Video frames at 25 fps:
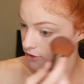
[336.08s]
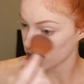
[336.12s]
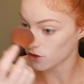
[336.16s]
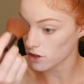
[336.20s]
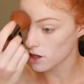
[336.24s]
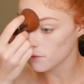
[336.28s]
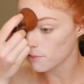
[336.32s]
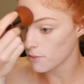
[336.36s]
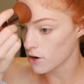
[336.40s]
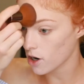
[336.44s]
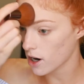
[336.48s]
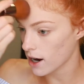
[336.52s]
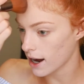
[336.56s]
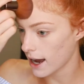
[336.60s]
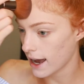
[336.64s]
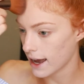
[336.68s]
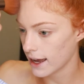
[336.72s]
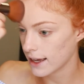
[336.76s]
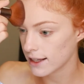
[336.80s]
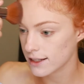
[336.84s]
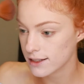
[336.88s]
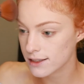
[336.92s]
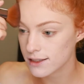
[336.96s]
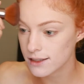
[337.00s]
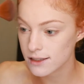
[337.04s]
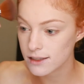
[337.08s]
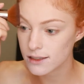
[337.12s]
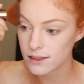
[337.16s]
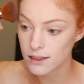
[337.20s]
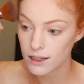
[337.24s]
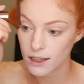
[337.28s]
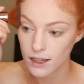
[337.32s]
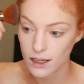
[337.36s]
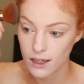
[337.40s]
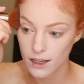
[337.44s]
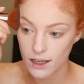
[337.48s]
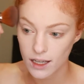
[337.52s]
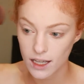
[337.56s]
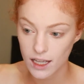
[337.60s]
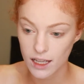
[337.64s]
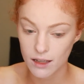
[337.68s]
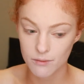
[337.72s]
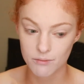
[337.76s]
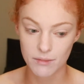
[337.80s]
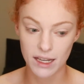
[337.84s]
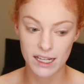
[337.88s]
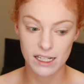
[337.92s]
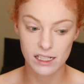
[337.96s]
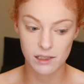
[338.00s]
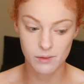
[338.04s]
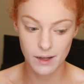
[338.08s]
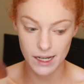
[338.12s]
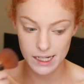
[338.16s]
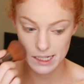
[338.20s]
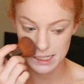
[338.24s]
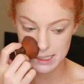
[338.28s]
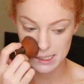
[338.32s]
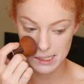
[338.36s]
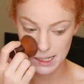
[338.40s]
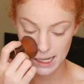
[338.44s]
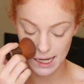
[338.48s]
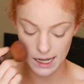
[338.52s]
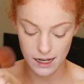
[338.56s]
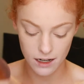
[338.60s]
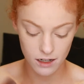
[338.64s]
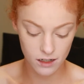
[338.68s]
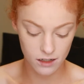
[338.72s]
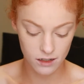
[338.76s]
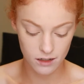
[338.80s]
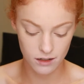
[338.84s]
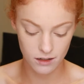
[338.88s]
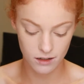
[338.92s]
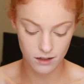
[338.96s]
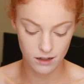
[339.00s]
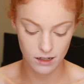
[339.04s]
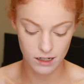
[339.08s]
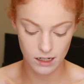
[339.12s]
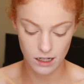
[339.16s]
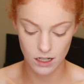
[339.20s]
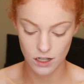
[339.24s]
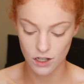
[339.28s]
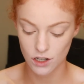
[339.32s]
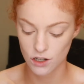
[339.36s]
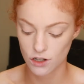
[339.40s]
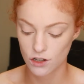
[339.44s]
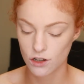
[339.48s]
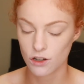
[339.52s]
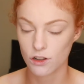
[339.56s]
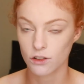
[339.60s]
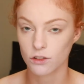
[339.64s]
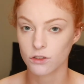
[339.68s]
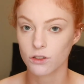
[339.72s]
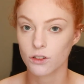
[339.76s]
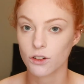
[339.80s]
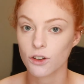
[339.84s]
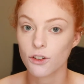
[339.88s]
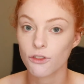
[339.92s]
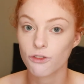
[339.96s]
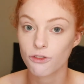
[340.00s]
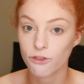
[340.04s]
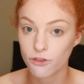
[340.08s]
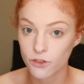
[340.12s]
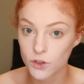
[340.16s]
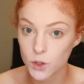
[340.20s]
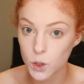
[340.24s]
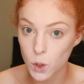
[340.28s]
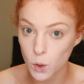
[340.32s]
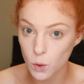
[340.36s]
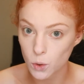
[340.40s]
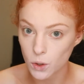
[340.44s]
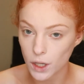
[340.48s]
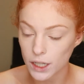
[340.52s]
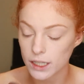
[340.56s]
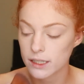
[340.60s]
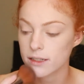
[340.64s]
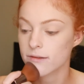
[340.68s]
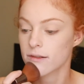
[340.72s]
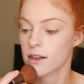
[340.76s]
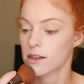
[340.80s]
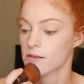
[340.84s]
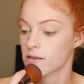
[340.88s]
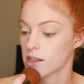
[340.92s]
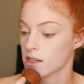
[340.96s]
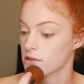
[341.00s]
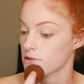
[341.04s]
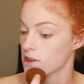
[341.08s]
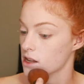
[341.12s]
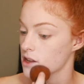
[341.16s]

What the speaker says: for the price, makes my skin look flawless.